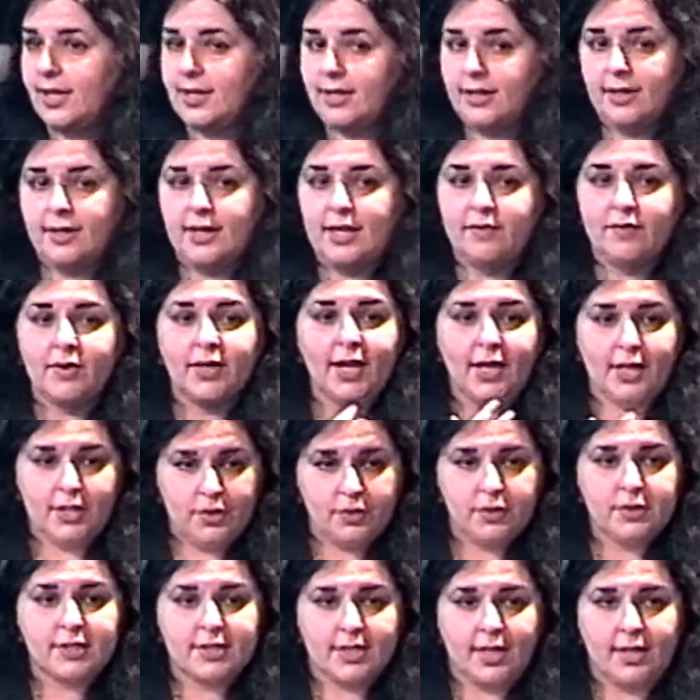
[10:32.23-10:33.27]
And even like
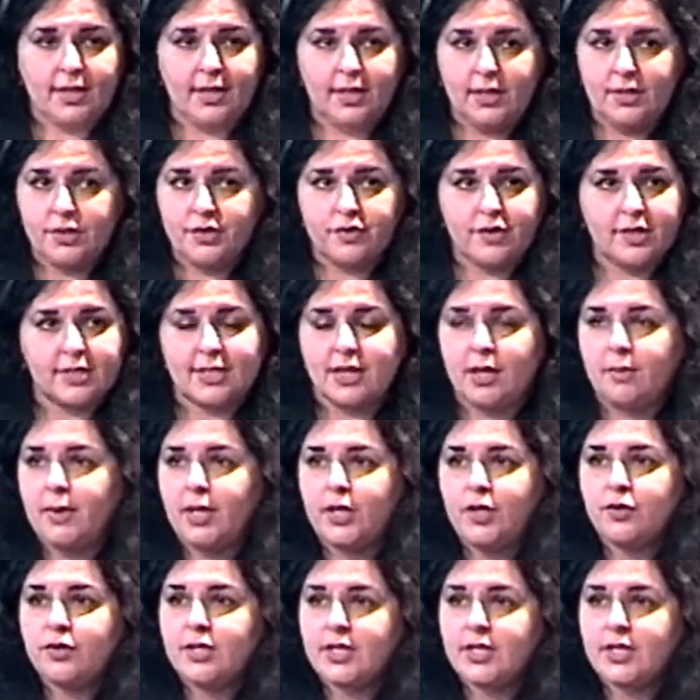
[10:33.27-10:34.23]
you said, Leatrice, I mean,